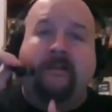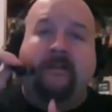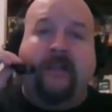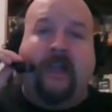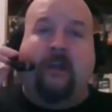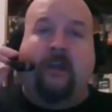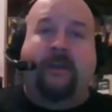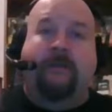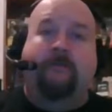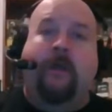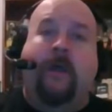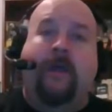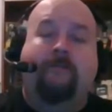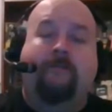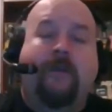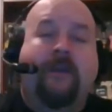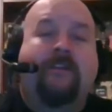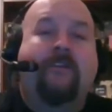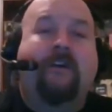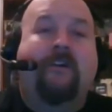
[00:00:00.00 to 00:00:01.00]
Probably
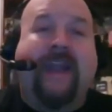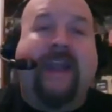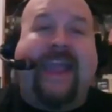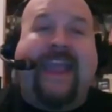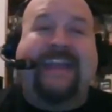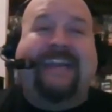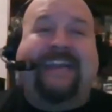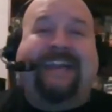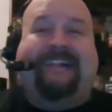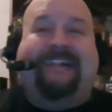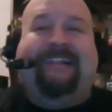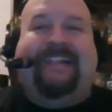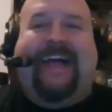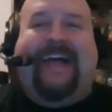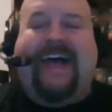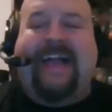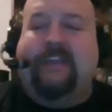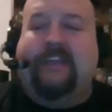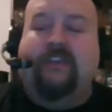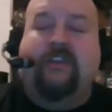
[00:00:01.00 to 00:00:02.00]
right around 8
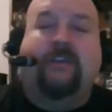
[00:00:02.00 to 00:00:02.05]
o'clock.